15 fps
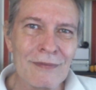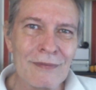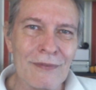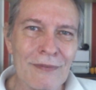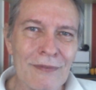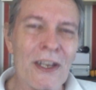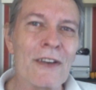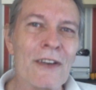
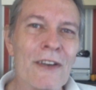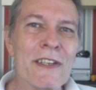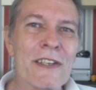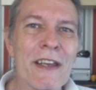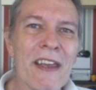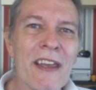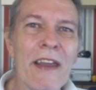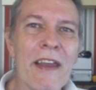and y'all
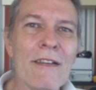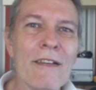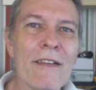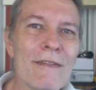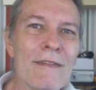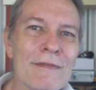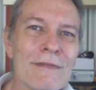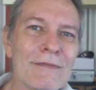take care.
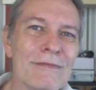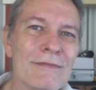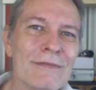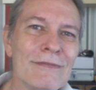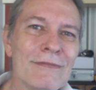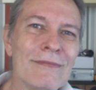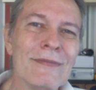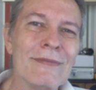
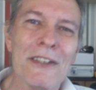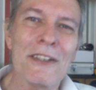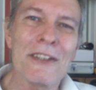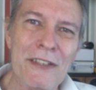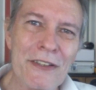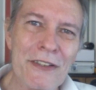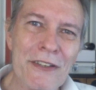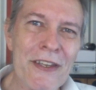
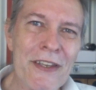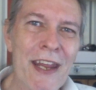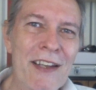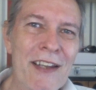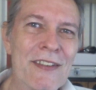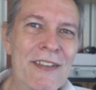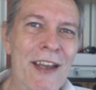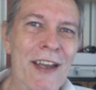Until the
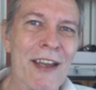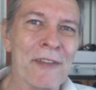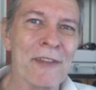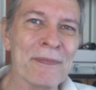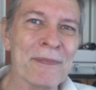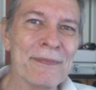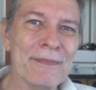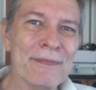next time,
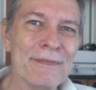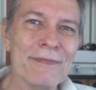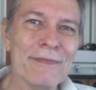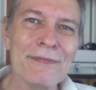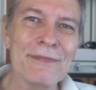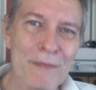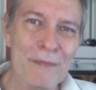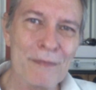
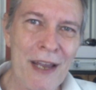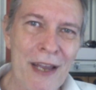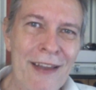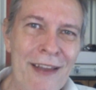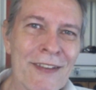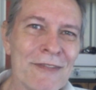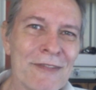bye.